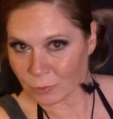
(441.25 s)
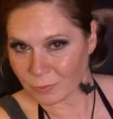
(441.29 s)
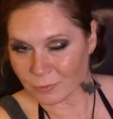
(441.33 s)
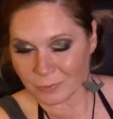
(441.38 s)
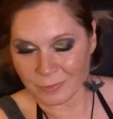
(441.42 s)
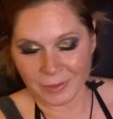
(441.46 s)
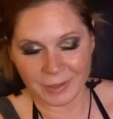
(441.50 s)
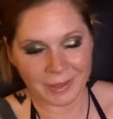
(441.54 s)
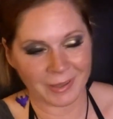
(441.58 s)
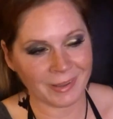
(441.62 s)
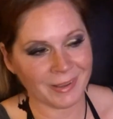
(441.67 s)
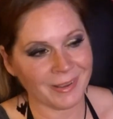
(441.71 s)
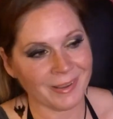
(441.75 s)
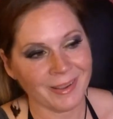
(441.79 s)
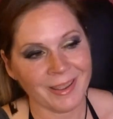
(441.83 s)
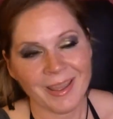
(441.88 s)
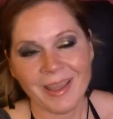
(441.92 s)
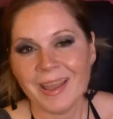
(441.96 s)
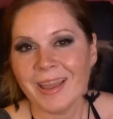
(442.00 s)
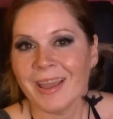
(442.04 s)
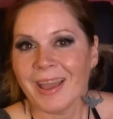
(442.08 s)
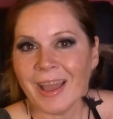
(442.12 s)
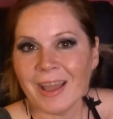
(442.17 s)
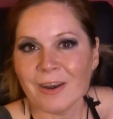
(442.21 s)

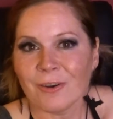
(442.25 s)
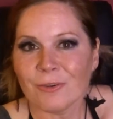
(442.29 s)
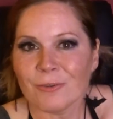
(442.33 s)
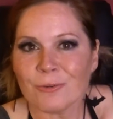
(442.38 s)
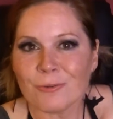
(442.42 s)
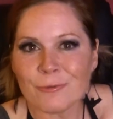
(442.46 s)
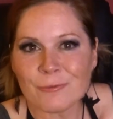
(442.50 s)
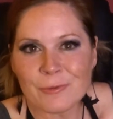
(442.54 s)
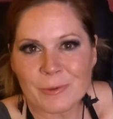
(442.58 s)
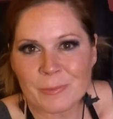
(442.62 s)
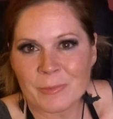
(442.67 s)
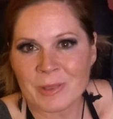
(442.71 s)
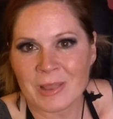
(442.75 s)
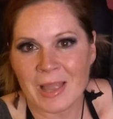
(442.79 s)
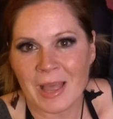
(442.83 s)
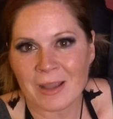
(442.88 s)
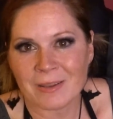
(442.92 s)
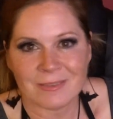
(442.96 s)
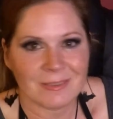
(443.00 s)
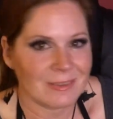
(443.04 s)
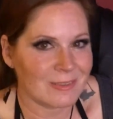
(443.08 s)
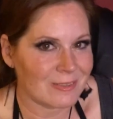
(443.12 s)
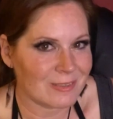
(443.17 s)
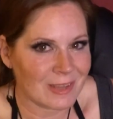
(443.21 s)
I don't know if I'm
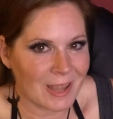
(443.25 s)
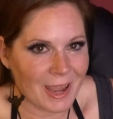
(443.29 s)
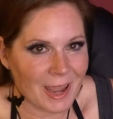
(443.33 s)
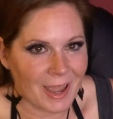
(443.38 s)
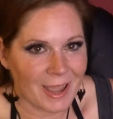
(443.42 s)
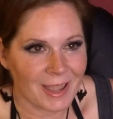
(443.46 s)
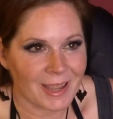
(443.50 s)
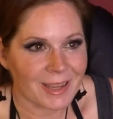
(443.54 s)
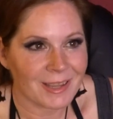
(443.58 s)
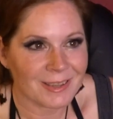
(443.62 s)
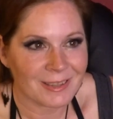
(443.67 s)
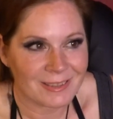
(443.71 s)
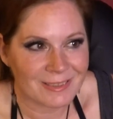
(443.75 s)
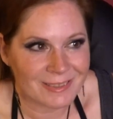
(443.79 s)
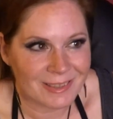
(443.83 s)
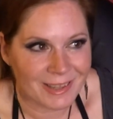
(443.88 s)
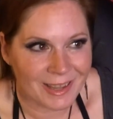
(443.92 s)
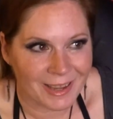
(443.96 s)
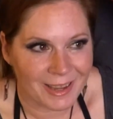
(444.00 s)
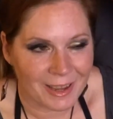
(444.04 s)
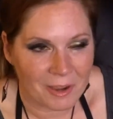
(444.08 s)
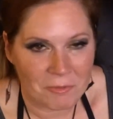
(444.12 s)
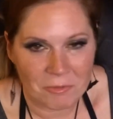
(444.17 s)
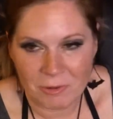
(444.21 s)
allowed to say it, because
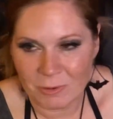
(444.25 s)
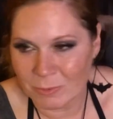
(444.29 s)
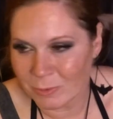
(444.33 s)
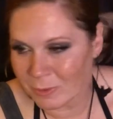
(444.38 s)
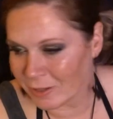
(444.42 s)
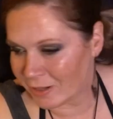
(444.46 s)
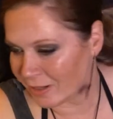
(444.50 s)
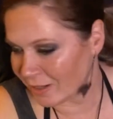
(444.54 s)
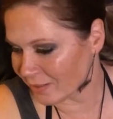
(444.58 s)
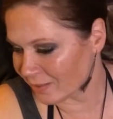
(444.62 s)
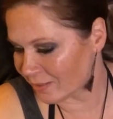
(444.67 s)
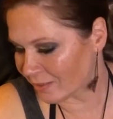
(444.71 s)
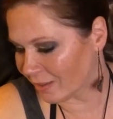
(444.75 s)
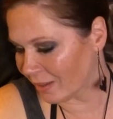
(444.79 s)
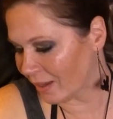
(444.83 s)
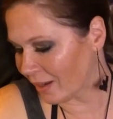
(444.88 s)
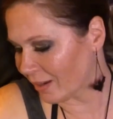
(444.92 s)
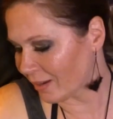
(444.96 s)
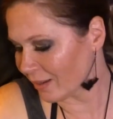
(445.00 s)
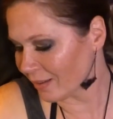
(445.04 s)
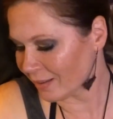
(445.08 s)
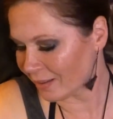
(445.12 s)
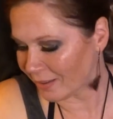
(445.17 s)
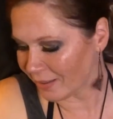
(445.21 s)
like everybody is
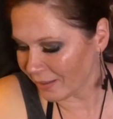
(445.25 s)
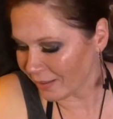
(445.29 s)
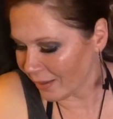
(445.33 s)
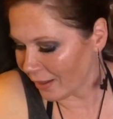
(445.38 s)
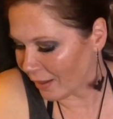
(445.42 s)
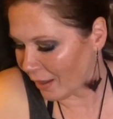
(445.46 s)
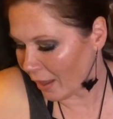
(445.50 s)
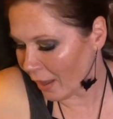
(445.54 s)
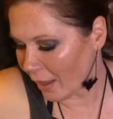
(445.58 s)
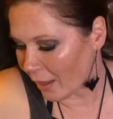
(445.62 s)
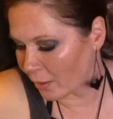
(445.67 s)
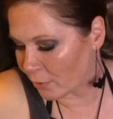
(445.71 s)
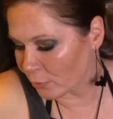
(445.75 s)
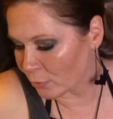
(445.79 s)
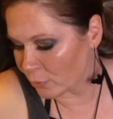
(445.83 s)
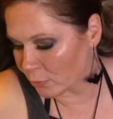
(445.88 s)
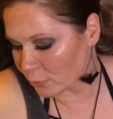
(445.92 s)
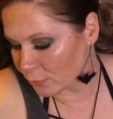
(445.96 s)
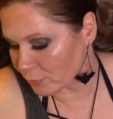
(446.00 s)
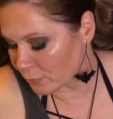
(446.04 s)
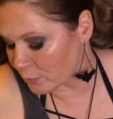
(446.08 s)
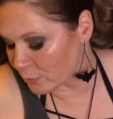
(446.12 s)
like, I, I don't know if